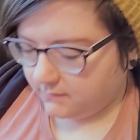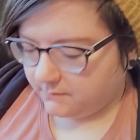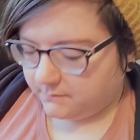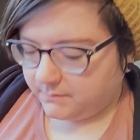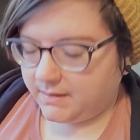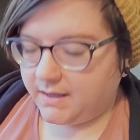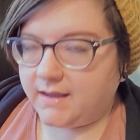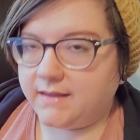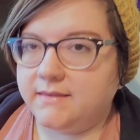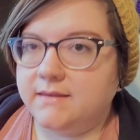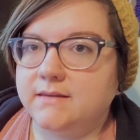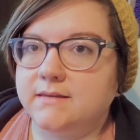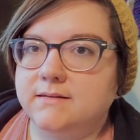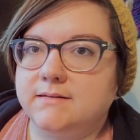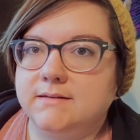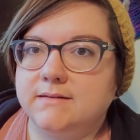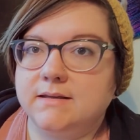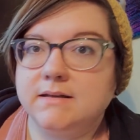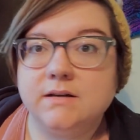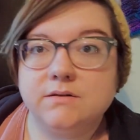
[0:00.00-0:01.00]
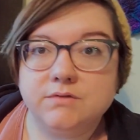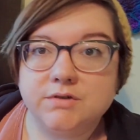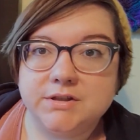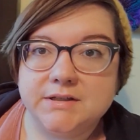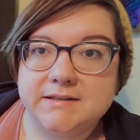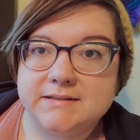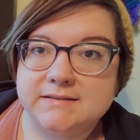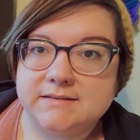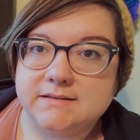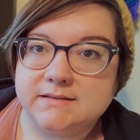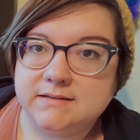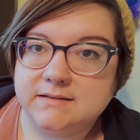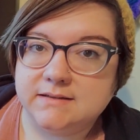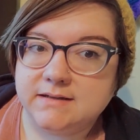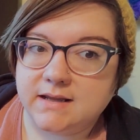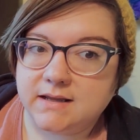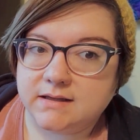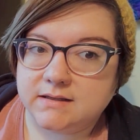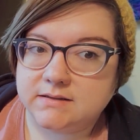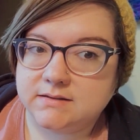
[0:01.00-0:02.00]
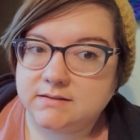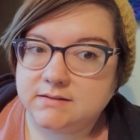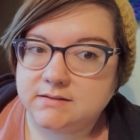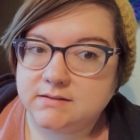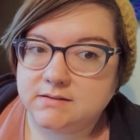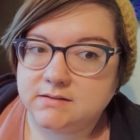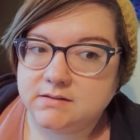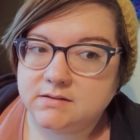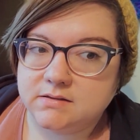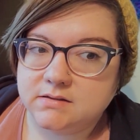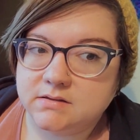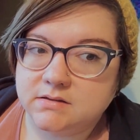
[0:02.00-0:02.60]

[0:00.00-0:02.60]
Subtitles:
Yeah, I think this is getting released next